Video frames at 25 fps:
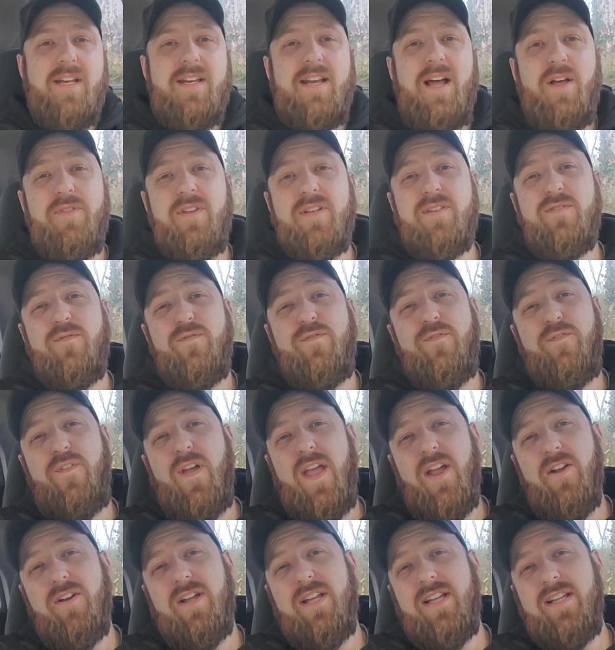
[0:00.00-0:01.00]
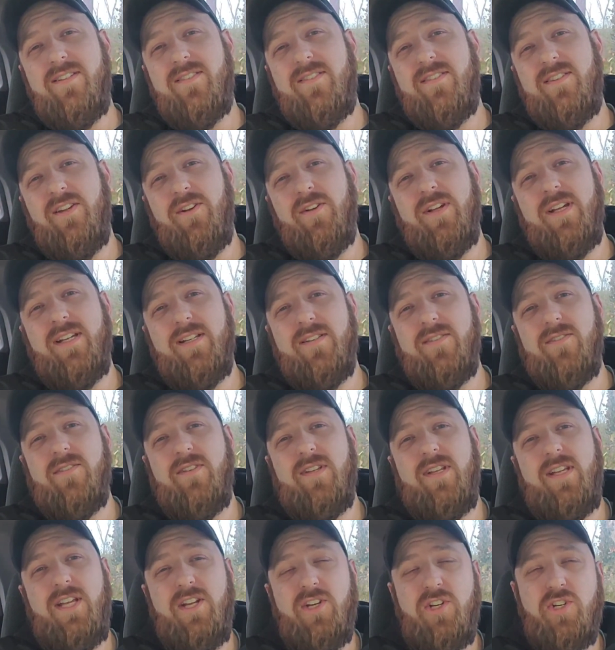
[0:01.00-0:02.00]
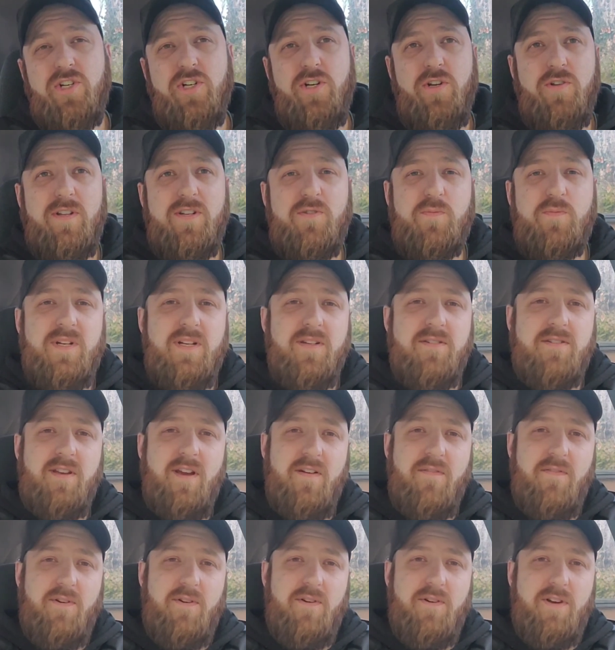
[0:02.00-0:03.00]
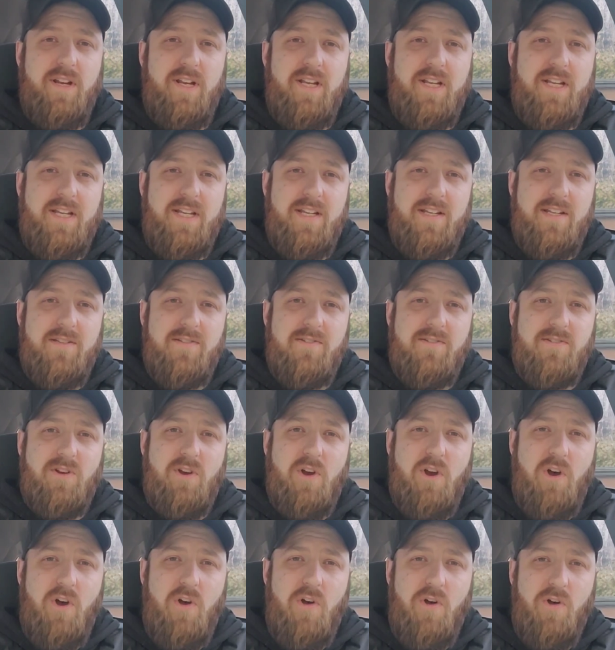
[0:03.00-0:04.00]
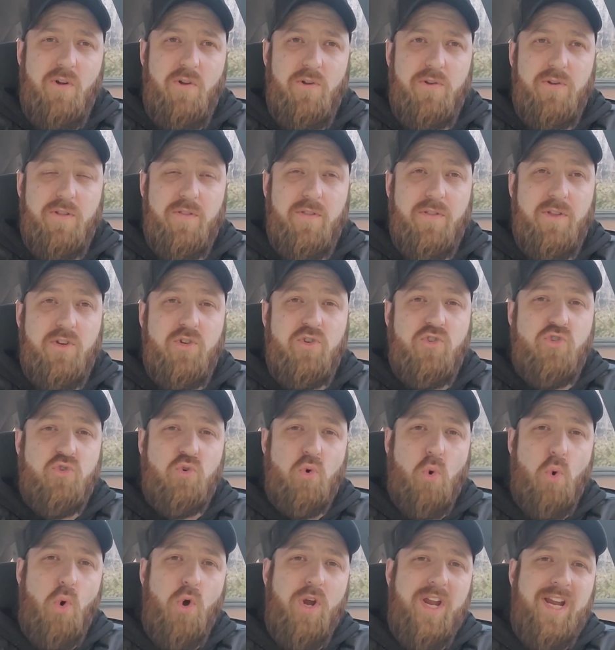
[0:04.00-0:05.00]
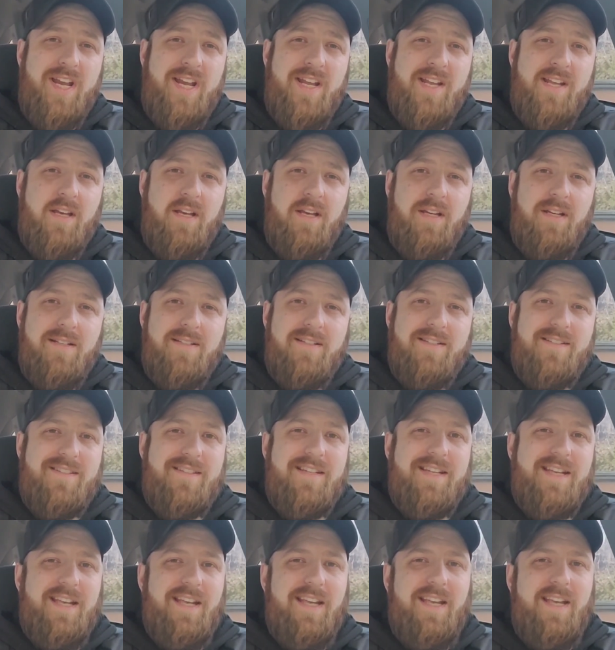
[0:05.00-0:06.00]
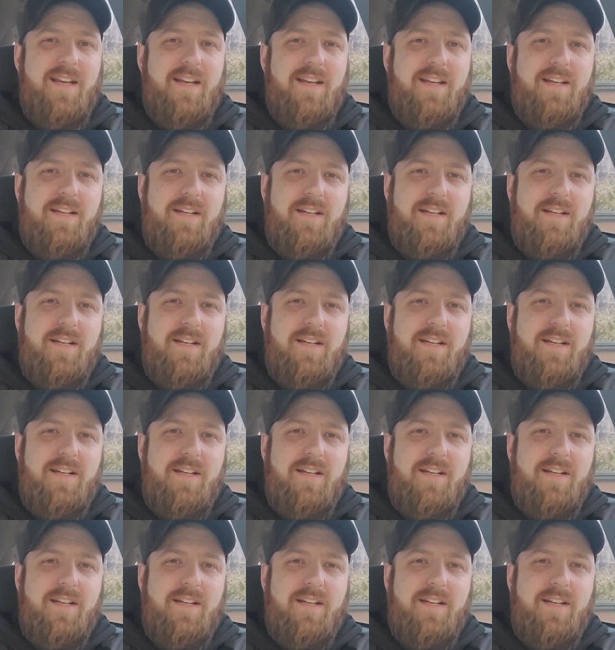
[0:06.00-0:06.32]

Now, this very serious issue that's been discovered is called the DROID C,